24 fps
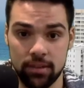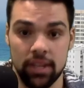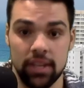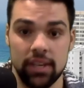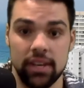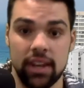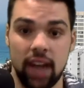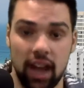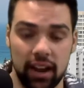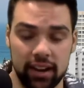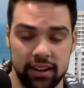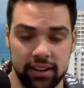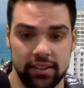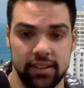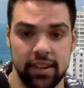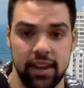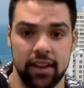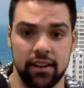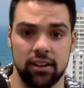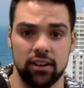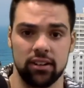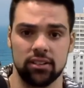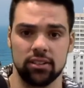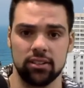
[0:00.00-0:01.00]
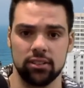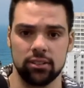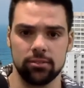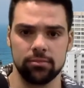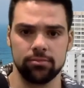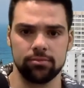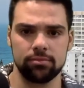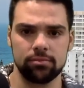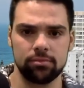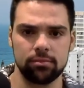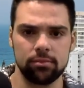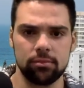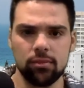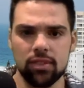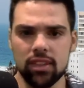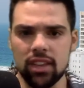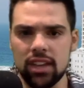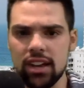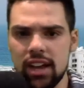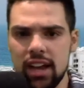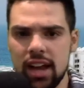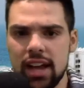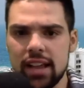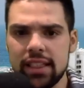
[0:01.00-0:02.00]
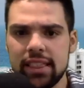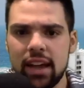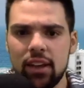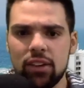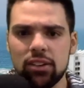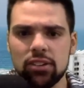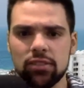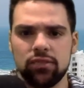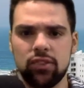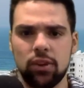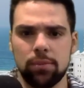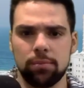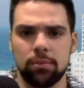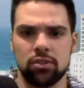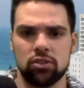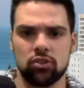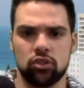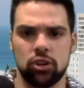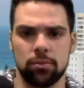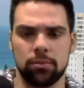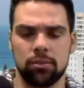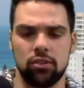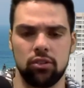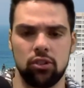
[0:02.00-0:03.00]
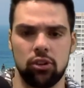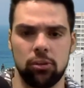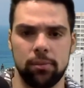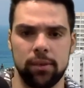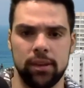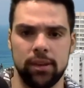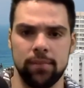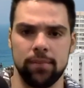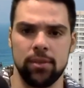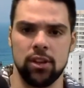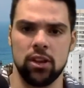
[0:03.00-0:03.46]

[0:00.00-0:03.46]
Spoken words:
not contenders. Now let's flip the script a little bit